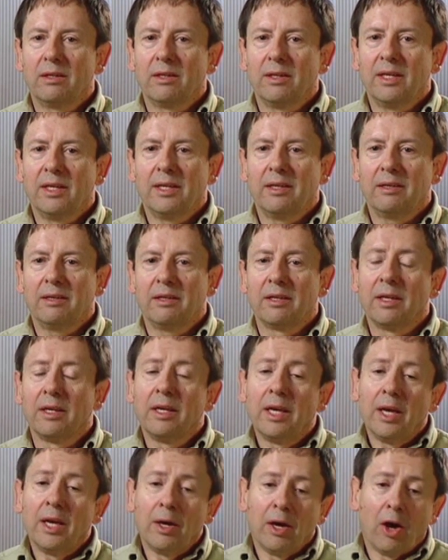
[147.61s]
And
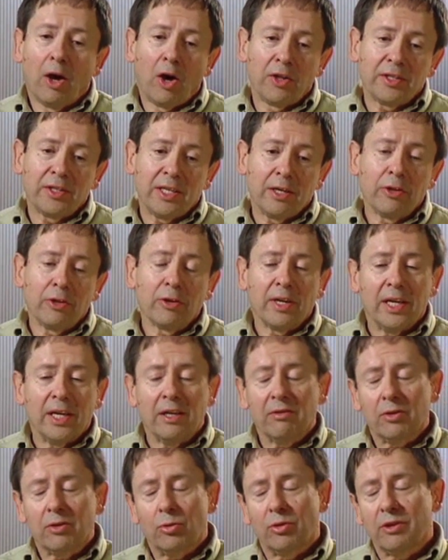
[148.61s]
on the other hand,
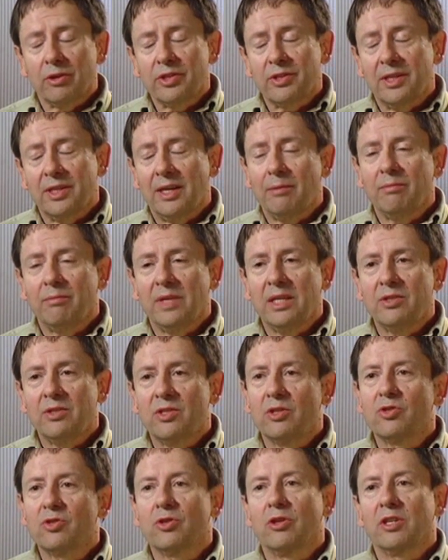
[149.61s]
of course, that means
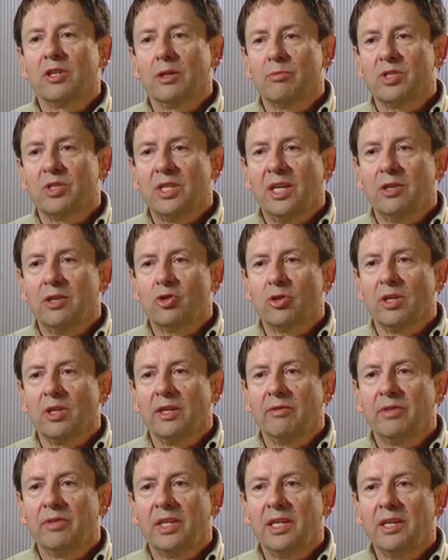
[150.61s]
it's circumstantial
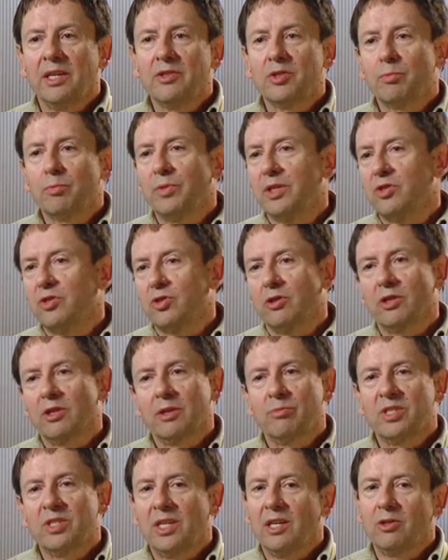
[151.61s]
evidence, but
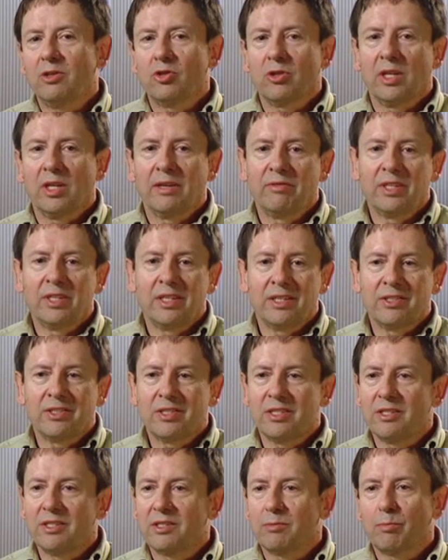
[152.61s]
circumstantial evidence
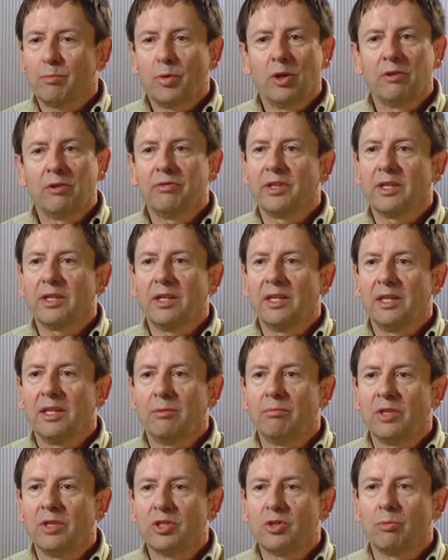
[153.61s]
is perfectly
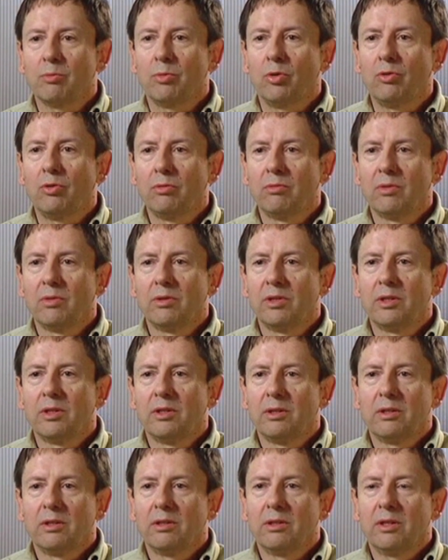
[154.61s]
admissible
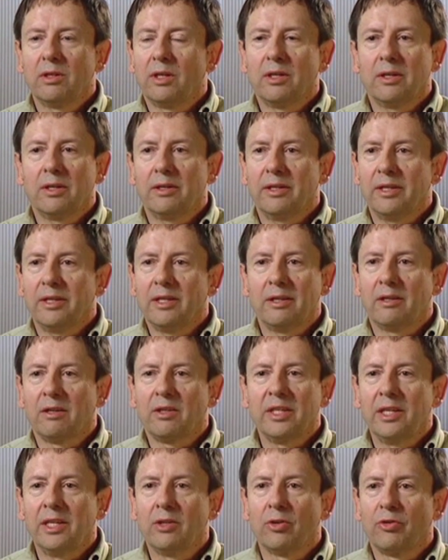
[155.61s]
in a
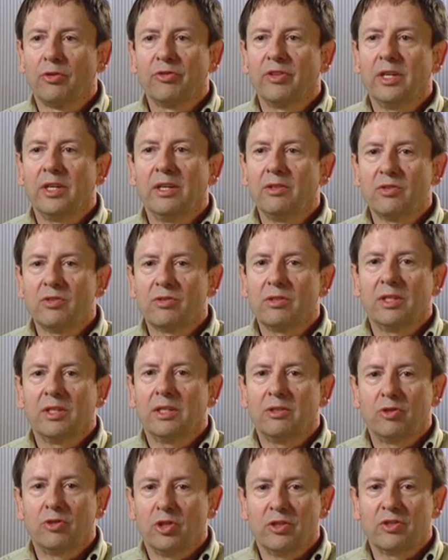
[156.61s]
legal sense.
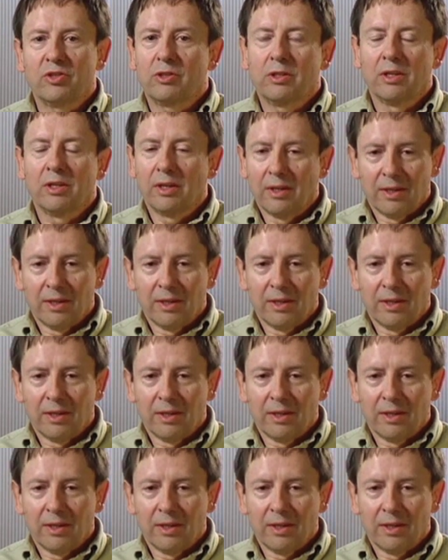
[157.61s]
It just